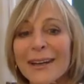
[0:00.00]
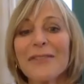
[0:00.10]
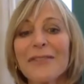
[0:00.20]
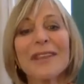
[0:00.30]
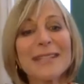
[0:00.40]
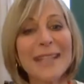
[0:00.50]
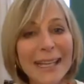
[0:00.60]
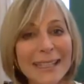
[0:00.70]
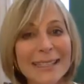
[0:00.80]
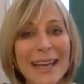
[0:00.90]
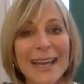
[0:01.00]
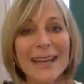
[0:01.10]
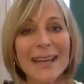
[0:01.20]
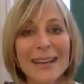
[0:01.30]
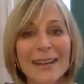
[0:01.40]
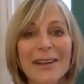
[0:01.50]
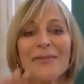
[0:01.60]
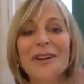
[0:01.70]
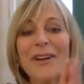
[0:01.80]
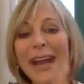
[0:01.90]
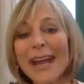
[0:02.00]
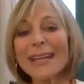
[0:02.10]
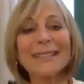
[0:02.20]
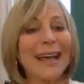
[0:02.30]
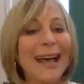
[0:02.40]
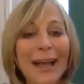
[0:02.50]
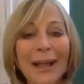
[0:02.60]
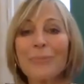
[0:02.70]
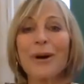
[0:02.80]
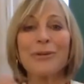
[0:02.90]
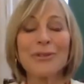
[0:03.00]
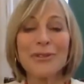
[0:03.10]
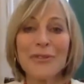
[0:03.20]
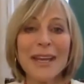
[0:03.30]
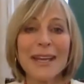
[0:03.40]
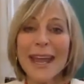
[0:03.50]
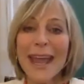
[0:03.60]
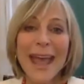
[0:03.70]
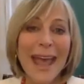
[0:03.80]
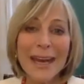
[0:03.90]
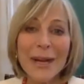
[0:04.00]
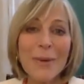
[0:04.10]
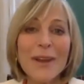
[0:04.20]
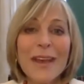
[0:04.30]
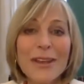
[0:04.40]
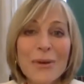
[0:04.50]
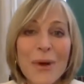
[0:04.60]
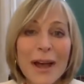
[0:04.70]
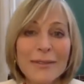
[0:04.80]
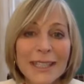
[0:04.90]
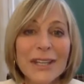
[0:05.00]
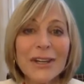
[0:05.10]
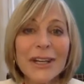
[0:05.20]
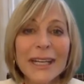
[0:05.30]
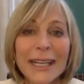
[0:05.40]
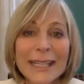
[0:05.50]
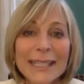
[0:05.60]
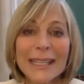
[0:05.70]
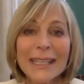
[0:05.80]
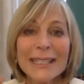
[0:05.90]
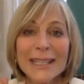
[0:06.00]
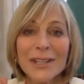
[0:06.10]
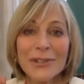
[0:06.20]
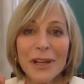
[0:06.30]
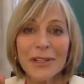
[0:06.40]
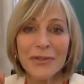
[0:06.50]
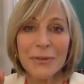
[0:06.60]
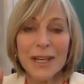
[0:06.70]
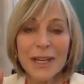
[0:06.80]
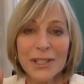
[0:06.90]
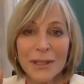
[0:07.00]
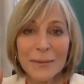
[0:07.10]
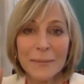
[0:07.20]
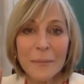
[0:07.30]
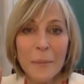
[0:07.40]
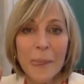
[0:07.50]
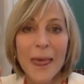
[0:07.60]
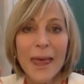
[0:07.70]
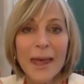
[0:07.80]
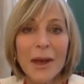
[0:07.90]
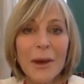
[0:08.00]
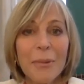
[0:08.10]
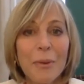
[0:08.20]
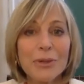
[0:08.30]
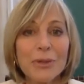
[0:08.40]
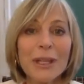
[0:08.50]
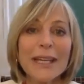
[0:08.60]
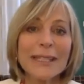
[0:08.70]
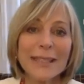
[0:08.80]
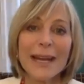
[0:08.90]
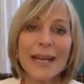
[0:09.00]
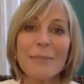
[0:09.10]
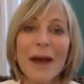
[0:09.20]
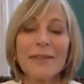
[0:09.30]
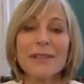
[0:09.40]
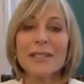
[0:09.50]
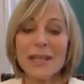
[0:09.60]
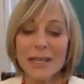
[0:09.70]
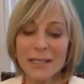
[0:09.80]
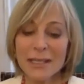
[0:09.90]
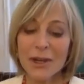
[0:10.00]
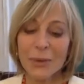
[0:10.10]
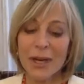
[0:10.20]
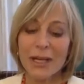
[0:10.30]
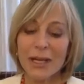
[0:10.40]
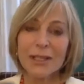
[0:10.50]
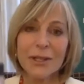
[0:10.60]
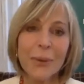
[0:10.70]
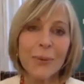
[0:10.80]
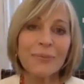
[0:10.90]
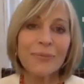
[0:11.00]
for the decollete, for your hands, elbows, feet, anywhere that you have skin, you're going to instantly see a transformation. But what's really exciting about this is the ingredients. So